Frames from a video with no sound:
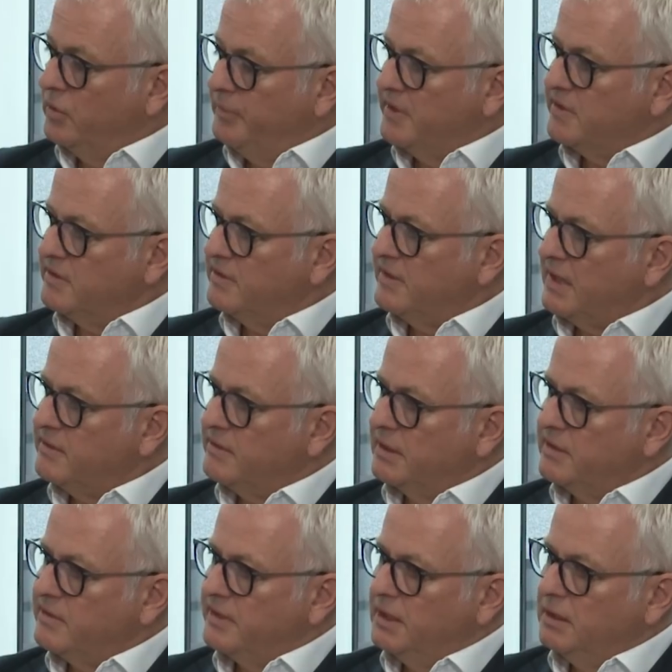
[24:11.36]
a business asset
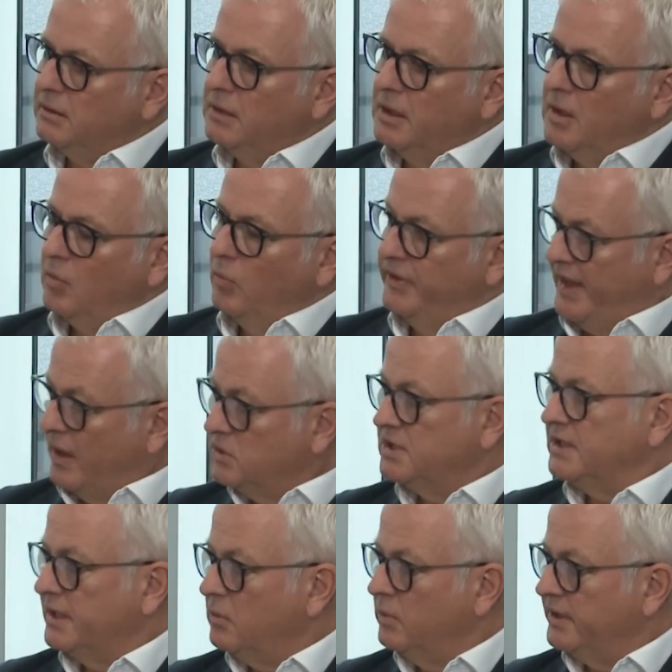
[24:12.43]
sale without a
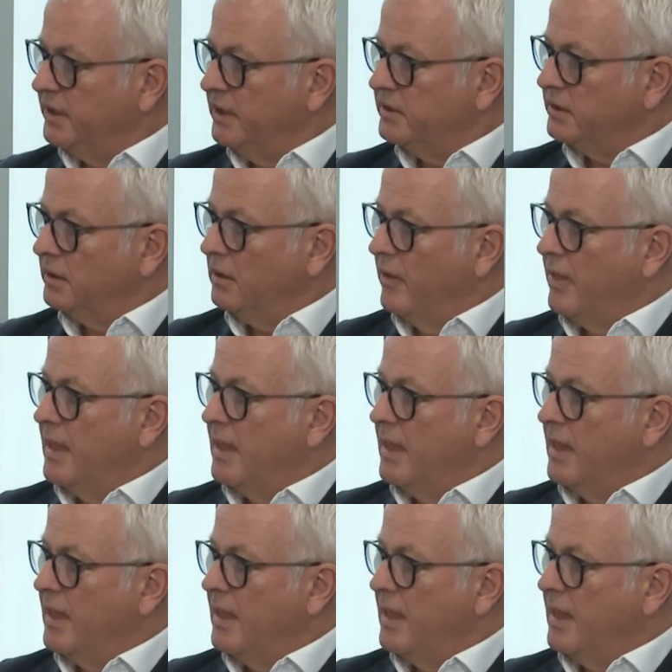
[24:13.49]
liquidator